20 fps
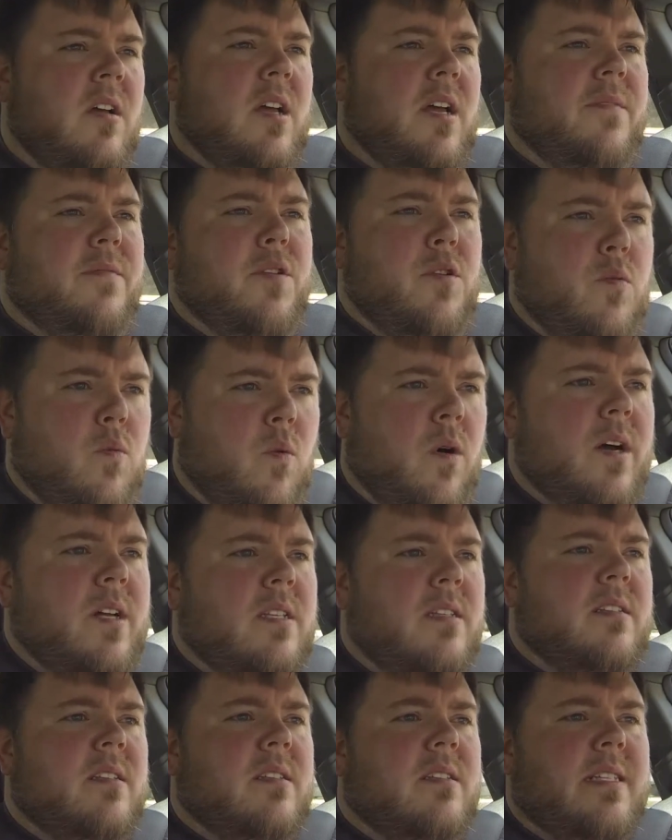if you
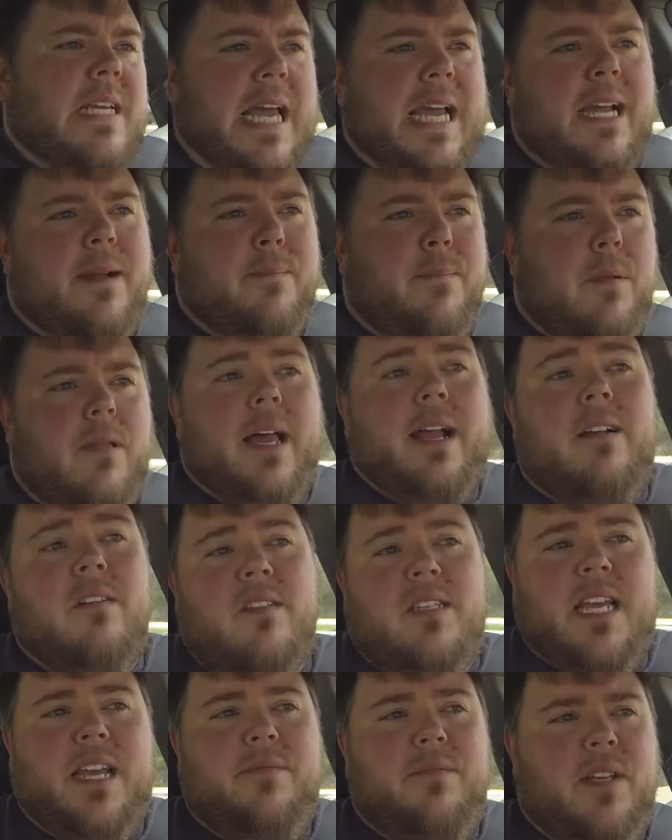want to take player
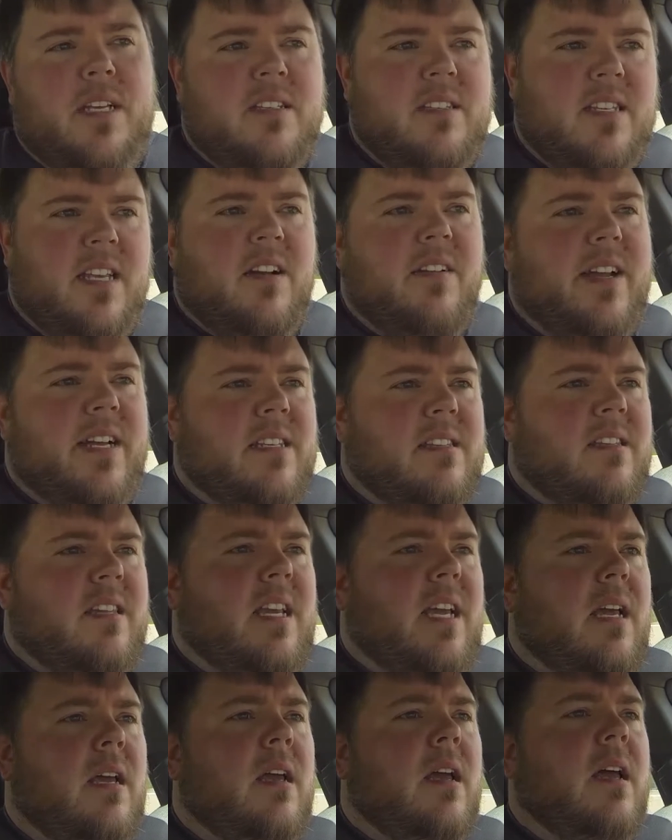safety
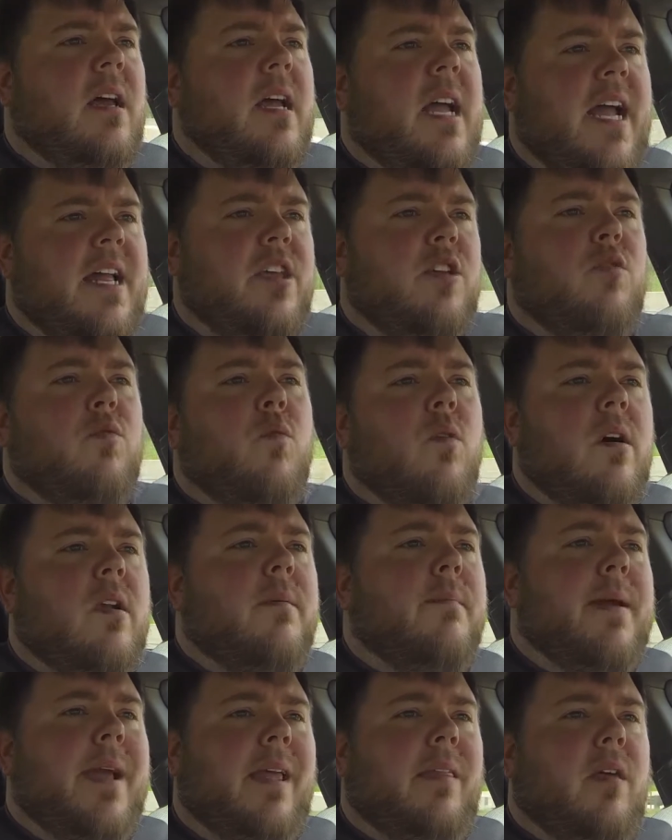seriously and you want to
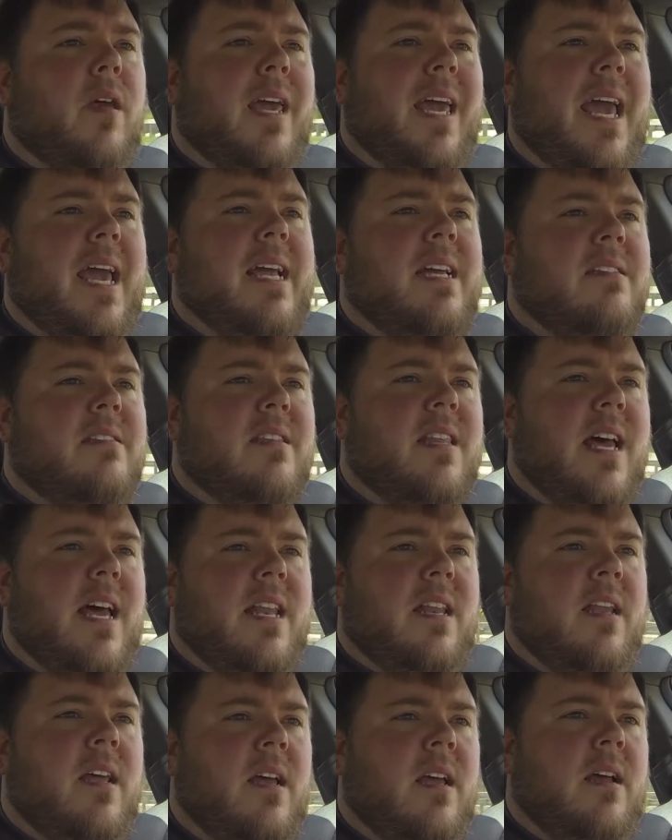make the case that
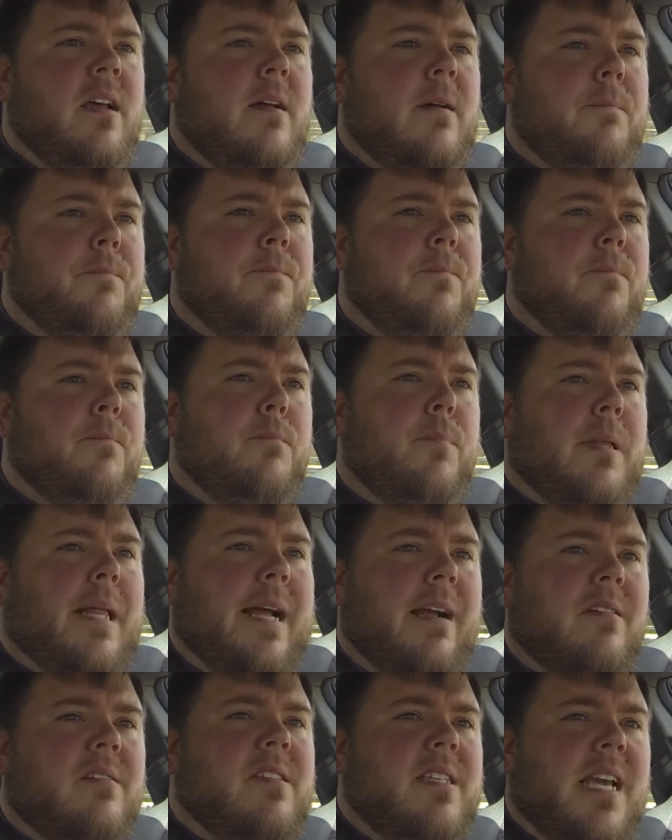
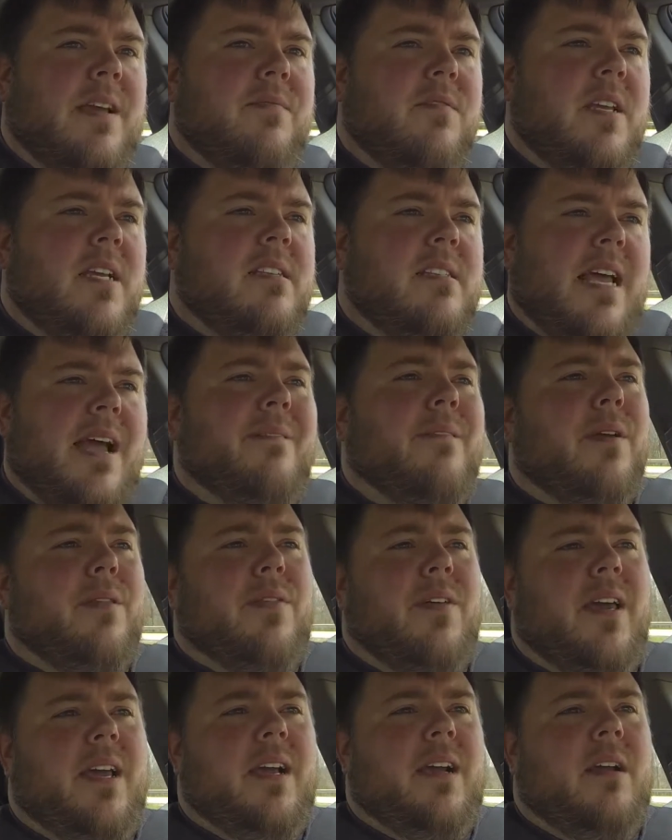player safety is
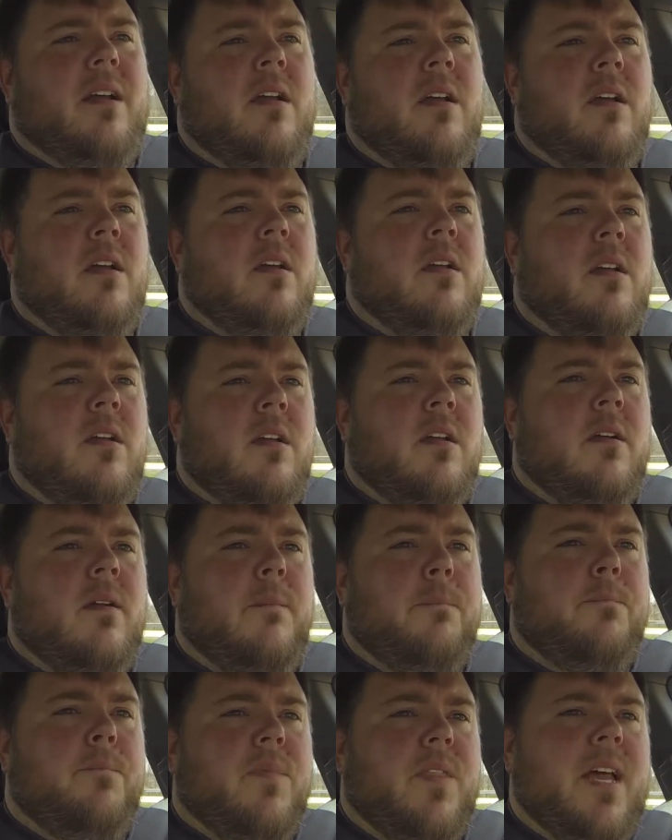everything,
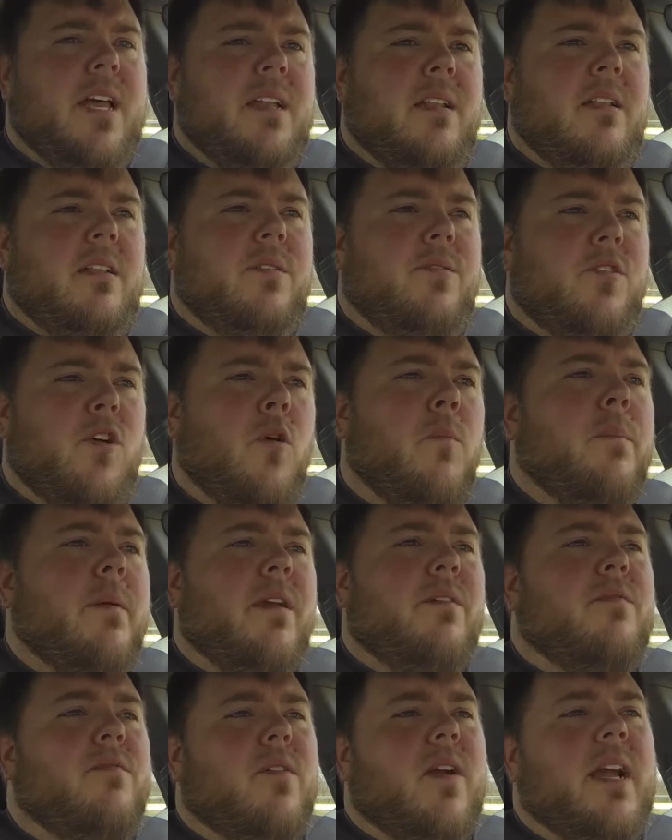then don't be
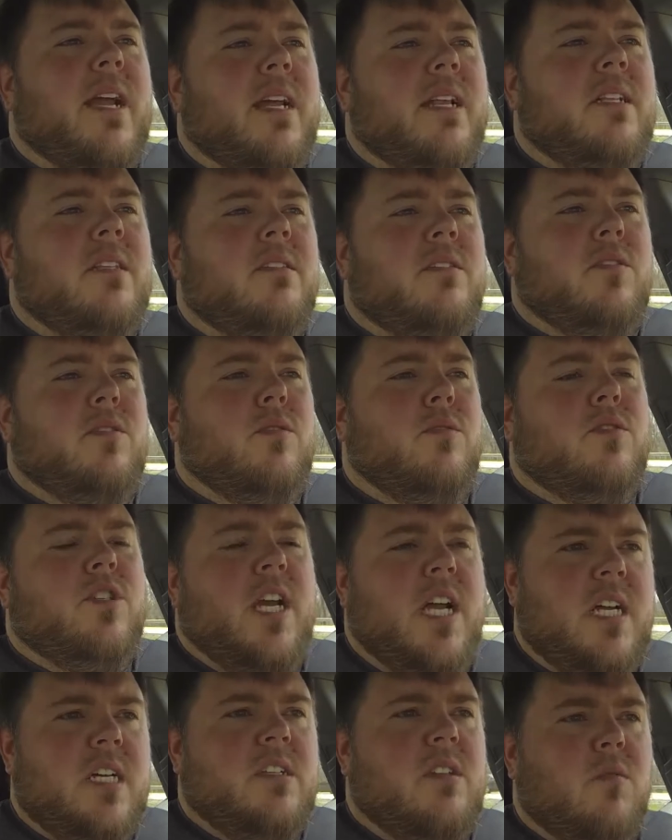afraid to
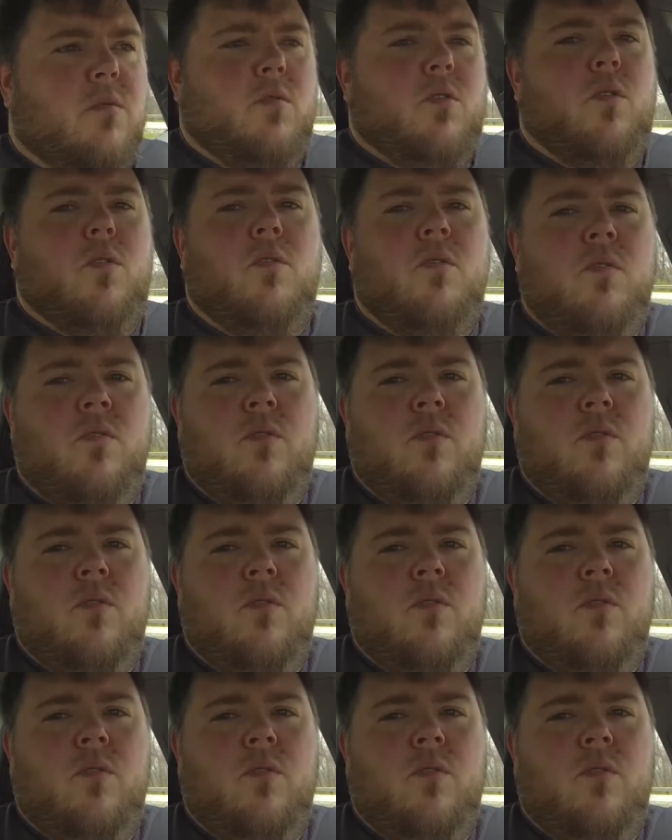change the rule